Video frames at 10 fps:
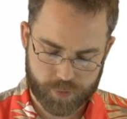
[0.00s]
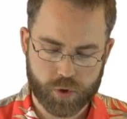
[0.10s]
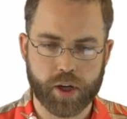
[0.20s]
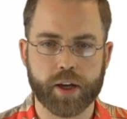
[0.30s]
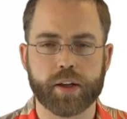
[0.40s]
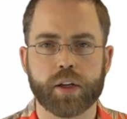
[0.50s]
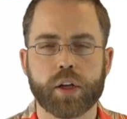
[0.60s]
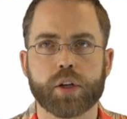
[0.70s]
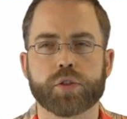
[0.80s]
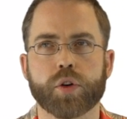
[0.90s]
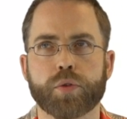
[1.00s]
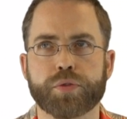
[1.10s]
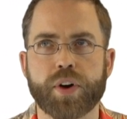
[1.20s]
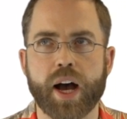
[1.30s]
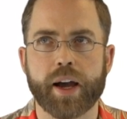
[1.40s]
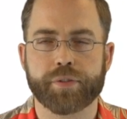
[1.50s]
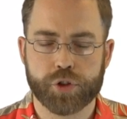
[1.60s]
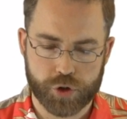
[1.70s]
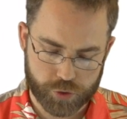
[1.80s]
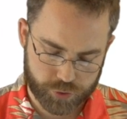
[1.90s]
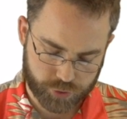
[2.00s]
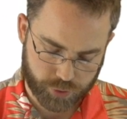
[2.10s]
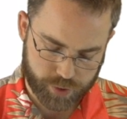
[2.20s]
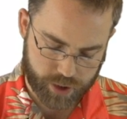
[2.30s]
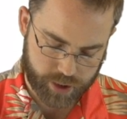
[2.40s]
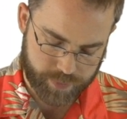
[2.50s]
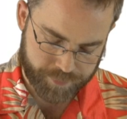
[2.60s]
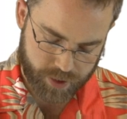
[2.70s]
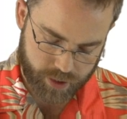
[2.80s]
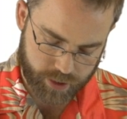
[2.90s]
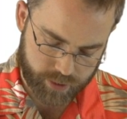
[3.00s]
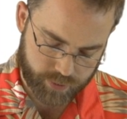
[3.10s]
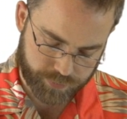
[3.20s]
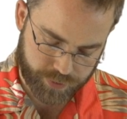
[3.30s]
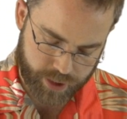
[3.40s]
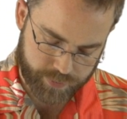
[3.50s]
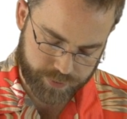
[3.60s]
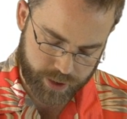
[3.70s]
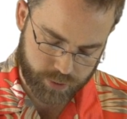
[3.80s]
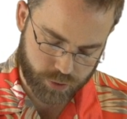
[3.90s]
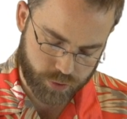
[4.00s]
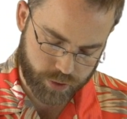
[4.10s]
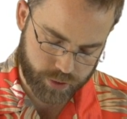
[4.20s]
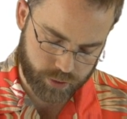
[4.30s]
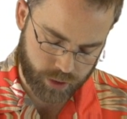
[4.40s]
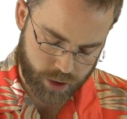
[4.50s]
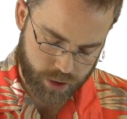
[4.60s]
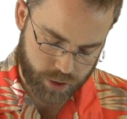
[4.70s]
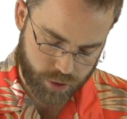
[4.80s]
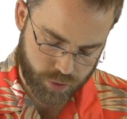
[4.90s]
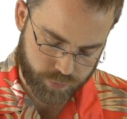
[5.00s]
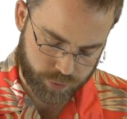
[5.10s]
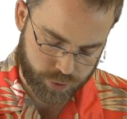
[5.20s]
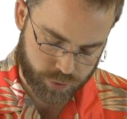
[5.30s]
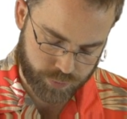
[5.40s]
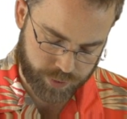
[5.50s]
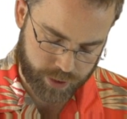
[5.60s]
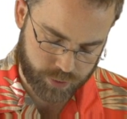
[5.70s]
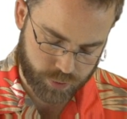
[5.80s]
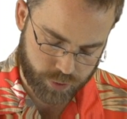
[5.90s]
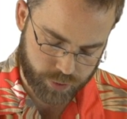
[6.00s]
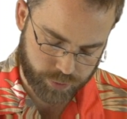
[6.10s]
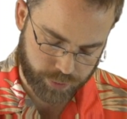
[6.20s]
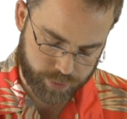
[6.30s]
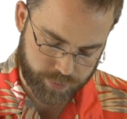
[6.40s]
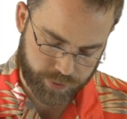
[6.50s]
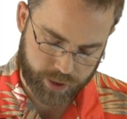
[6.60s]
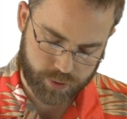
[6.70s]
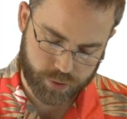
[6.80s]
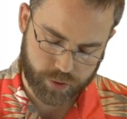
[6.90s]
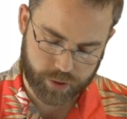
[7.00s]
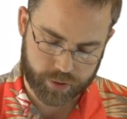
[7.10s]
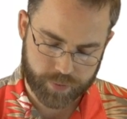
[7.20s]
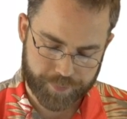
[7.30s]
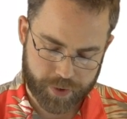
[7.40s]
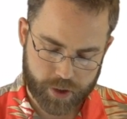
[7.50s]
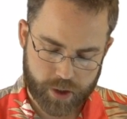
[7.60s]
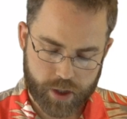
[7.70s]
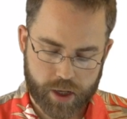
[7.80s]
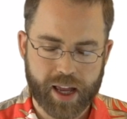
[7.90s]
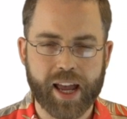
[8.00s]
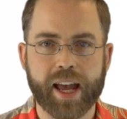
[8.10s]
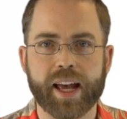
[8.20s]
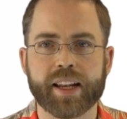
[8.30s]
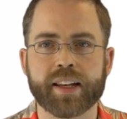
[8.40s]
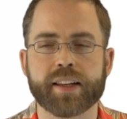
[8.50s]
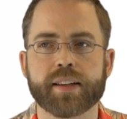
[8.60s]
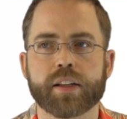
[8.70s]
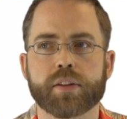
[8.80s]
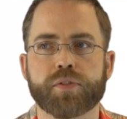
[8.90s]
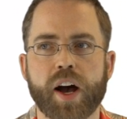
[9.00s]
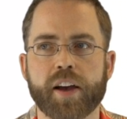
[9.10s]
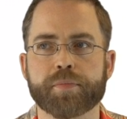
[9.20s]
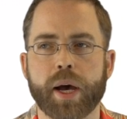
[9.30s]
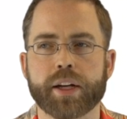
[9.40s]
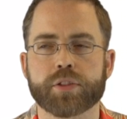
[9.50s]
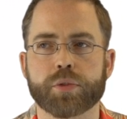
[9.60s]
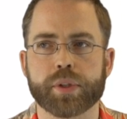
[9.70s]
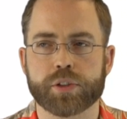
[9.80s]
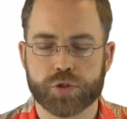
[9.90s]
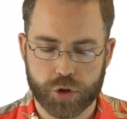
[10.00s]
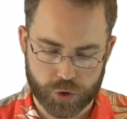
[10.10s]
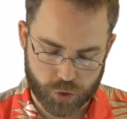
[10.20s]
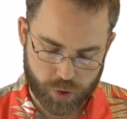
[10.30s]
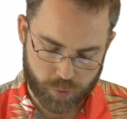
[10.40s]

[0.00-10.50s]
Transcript: Okay, so 5 choose 3 is 5 factorial over 2 factorial, 3 factorial. And 5 minus 3 is 2.